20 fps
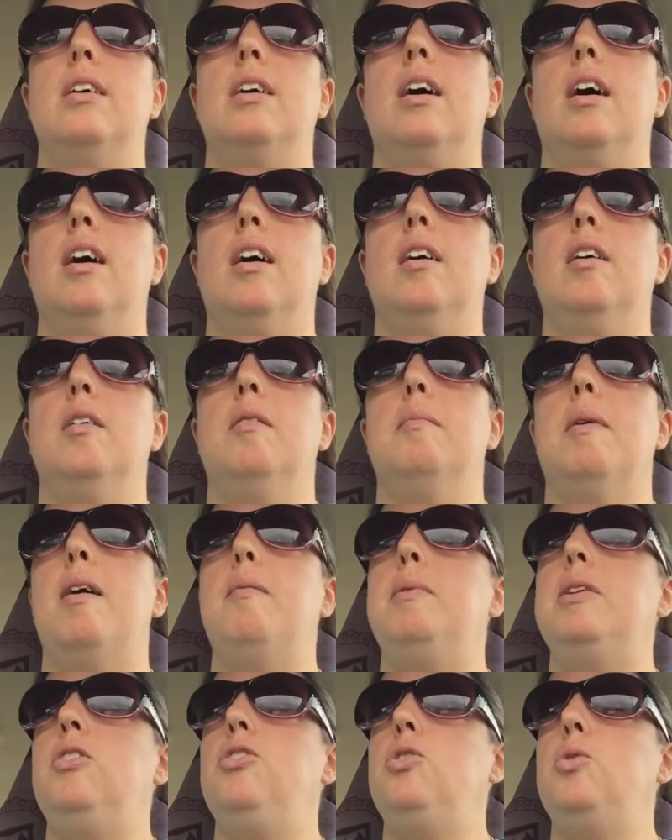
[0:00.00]
I've
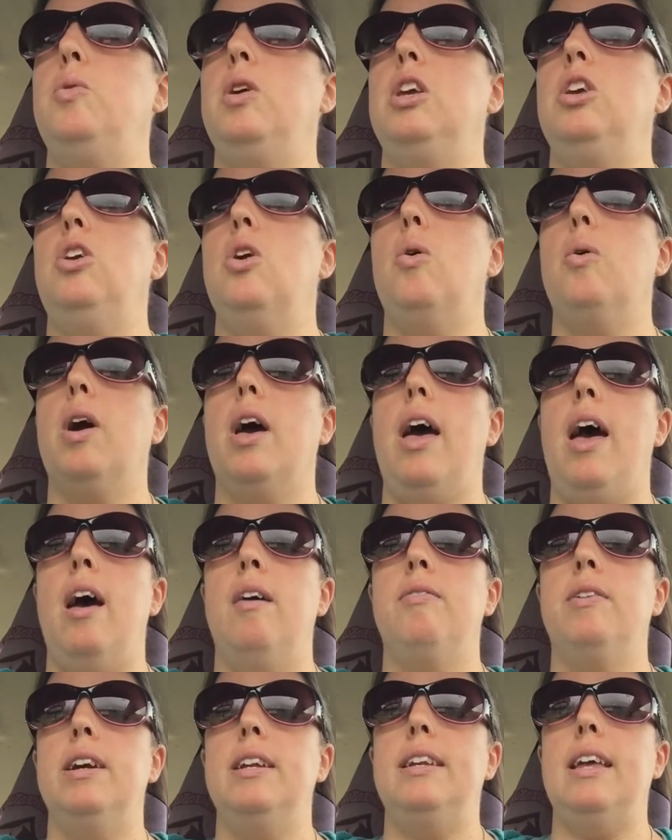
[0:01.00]
been doing yoga
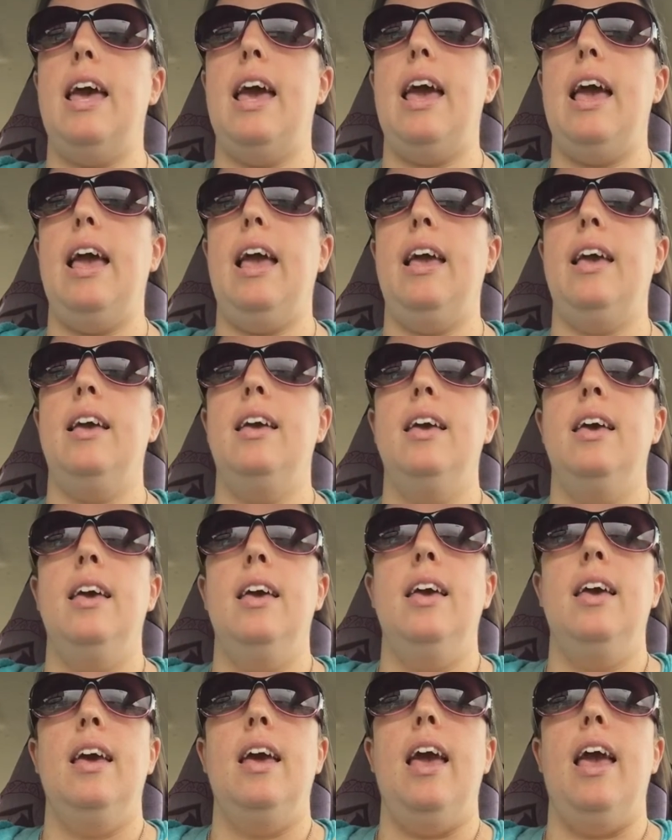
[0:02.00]
every day,
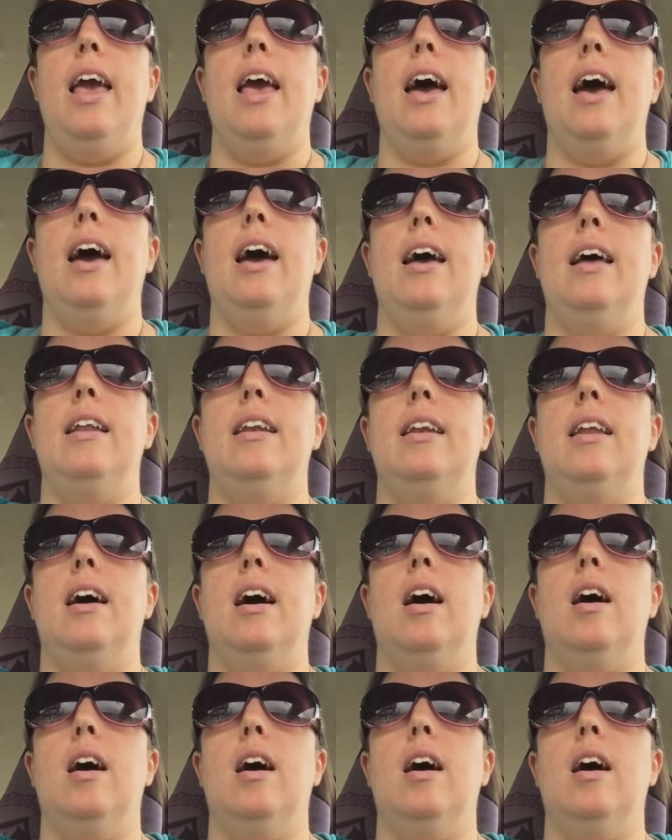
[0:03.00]
and